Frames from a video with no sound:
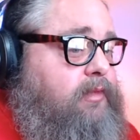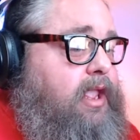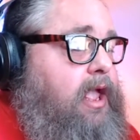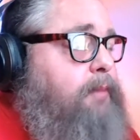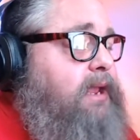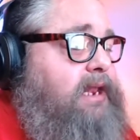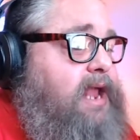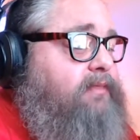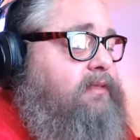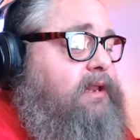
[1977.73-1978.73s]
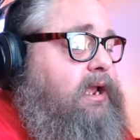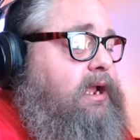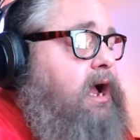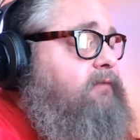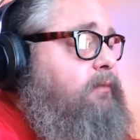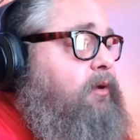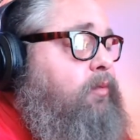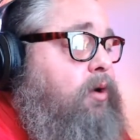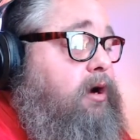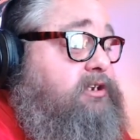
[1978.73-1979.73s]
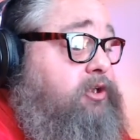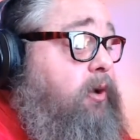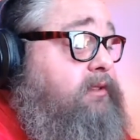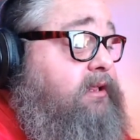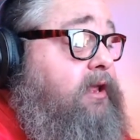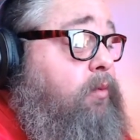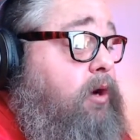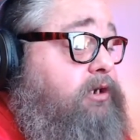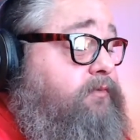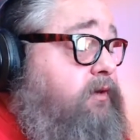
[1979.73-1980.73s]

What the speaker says: I mean, nothing in government works. The only thing that works for